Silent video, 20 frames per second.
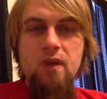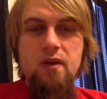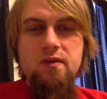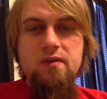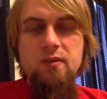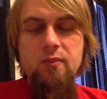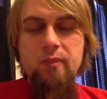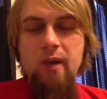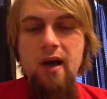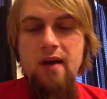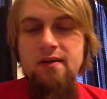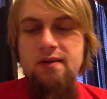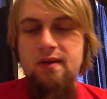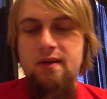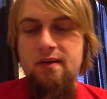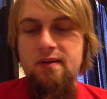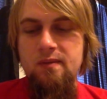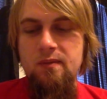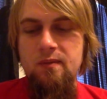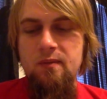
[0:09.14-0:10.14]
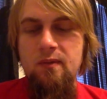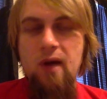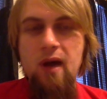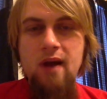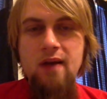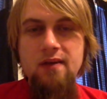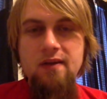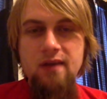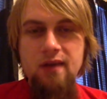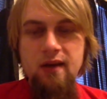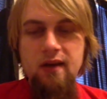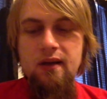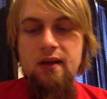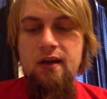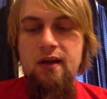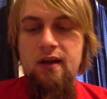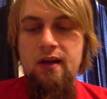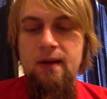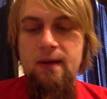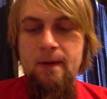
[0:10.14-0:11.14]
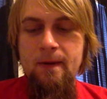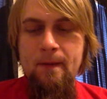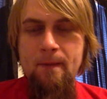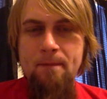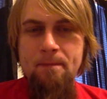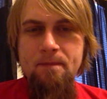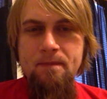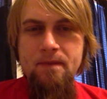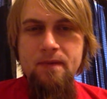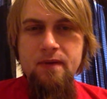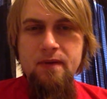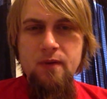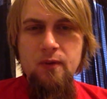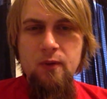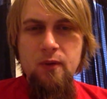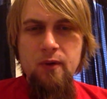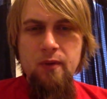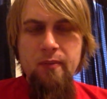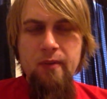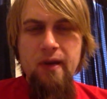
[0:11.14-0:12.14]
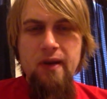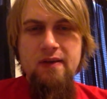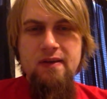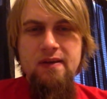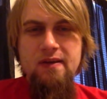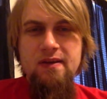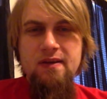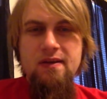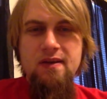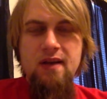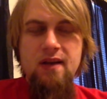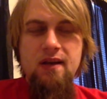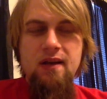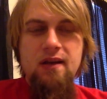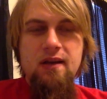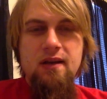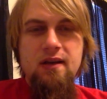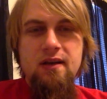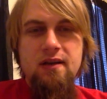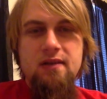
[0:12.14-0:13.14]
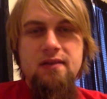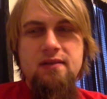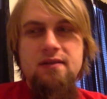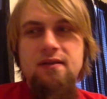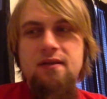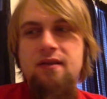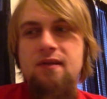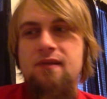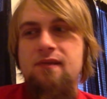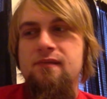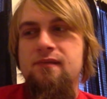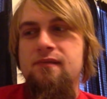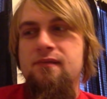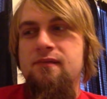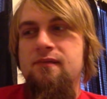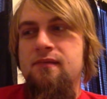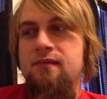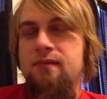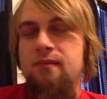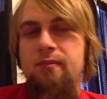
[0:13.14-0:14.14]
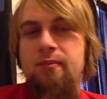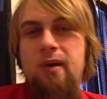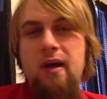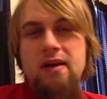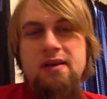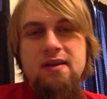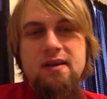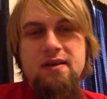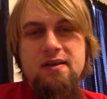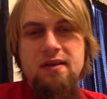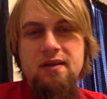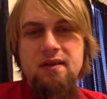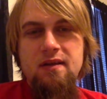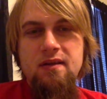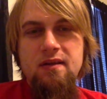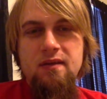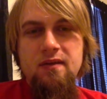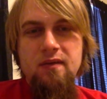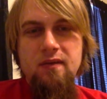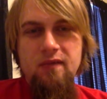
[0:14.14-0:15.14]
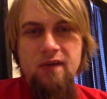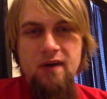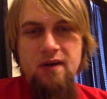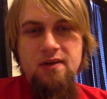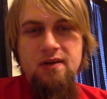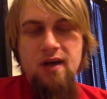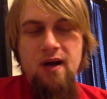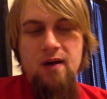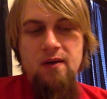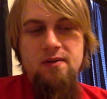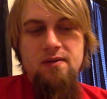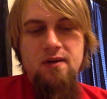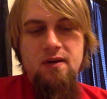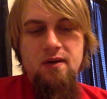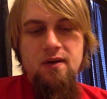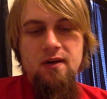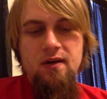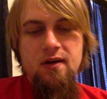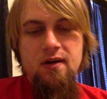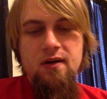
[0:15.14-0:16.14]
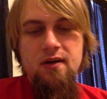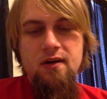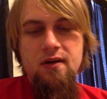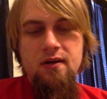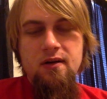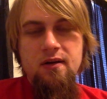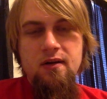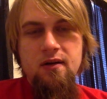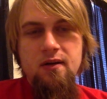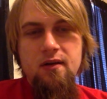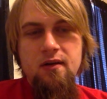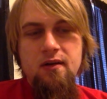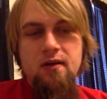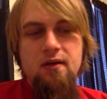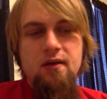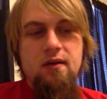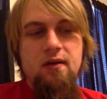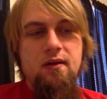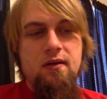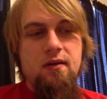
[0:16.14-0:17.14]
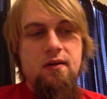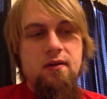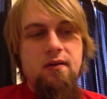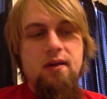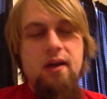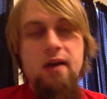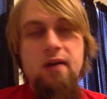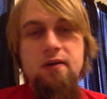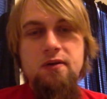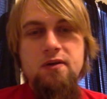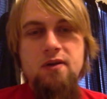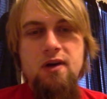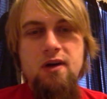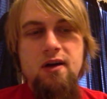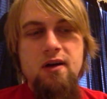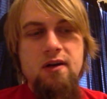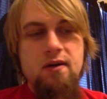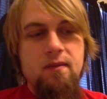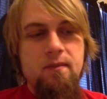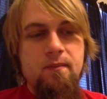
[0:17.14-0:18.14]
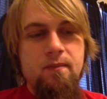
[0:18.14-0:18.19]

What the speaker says: So Pisces Rising or Pisces Ascendant is Pisces in the first house in your natal chart.